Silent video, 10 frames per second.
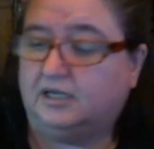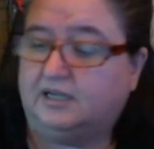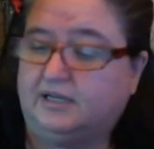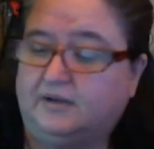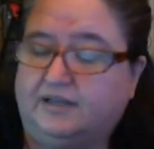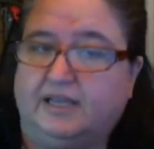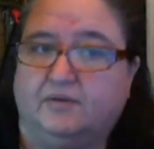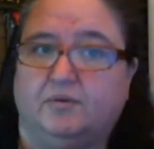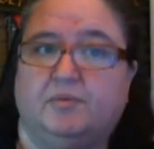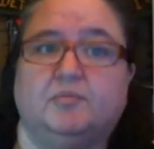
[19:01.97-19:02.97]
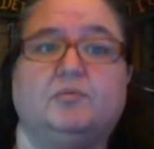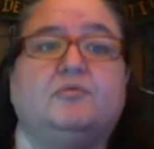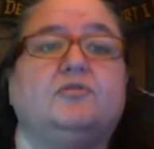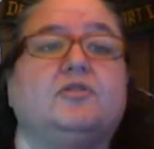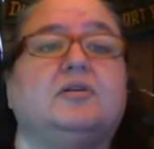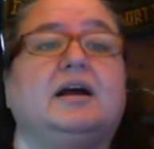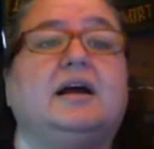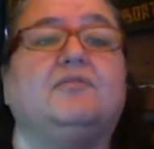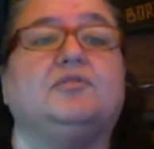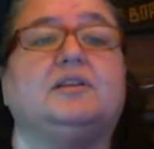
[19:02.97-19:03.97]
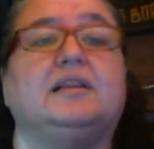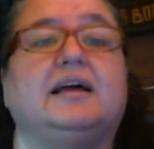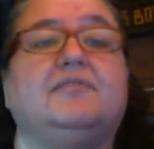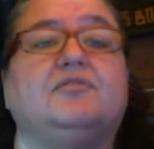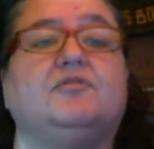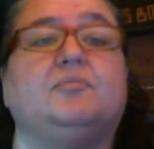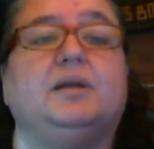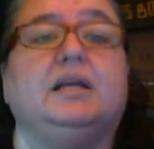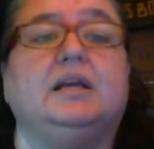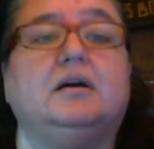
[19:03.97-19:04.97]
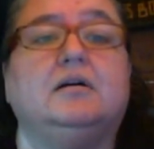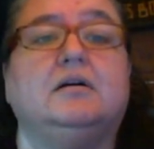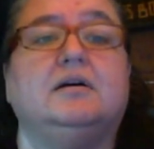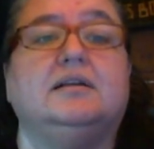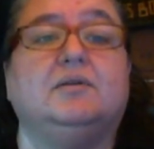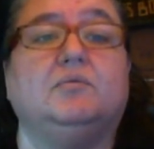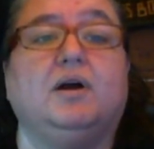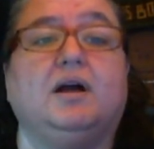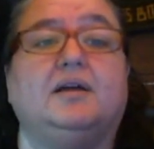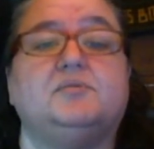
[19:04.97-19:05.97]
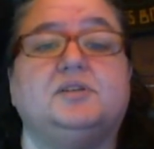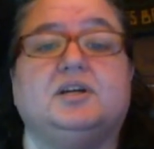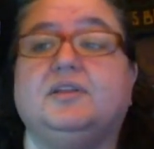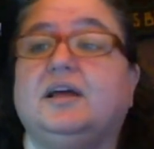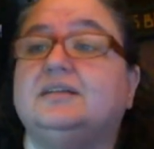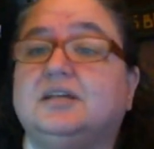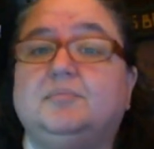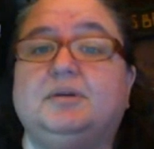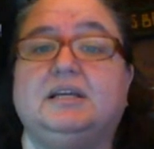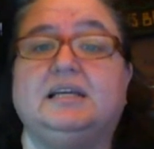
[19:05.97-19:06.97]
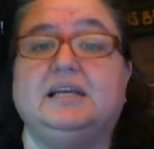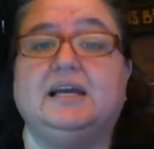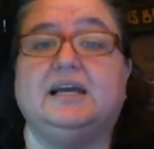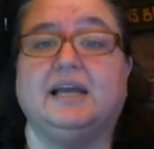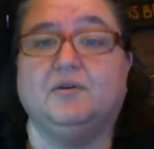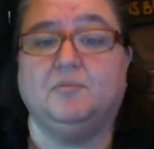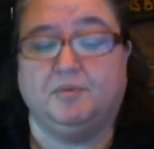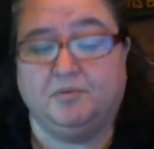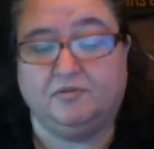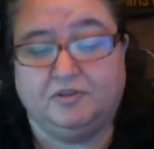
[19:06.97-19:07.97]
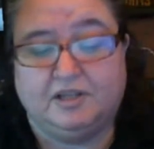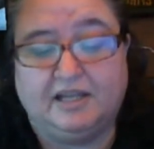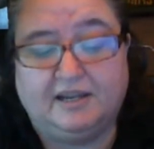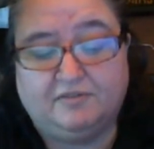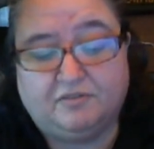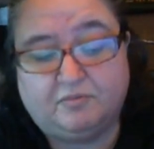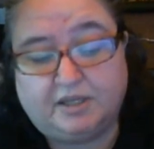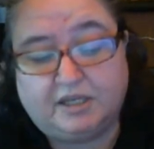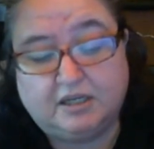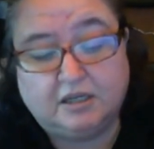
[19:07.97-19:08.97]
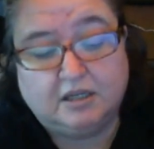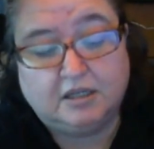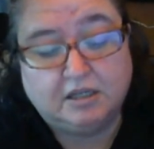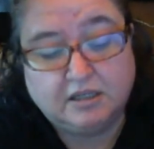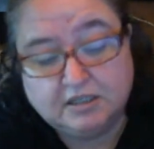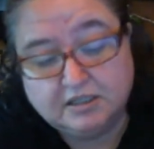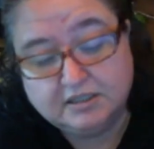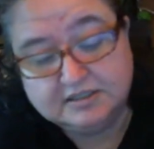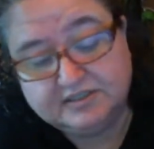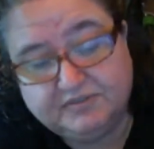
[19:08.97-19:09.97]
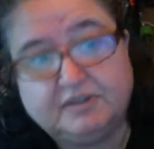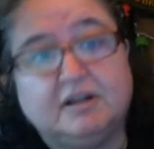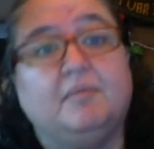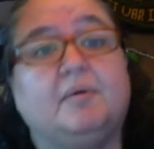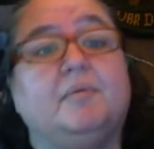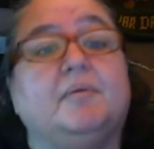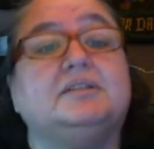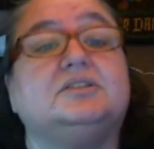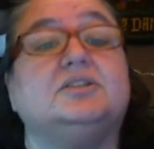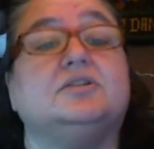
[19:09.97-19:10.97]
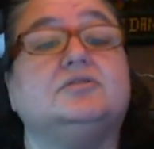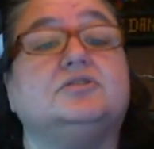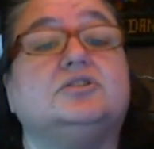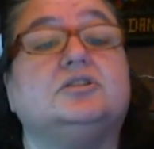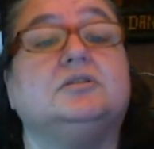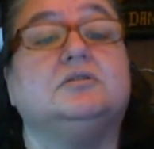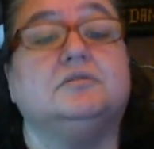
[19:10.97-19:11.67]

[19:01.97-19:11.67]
And now I can't remember for the life of me. That rhymes. You hear that? W-E? I can't remember for the life of me. See if it'll come up in my search.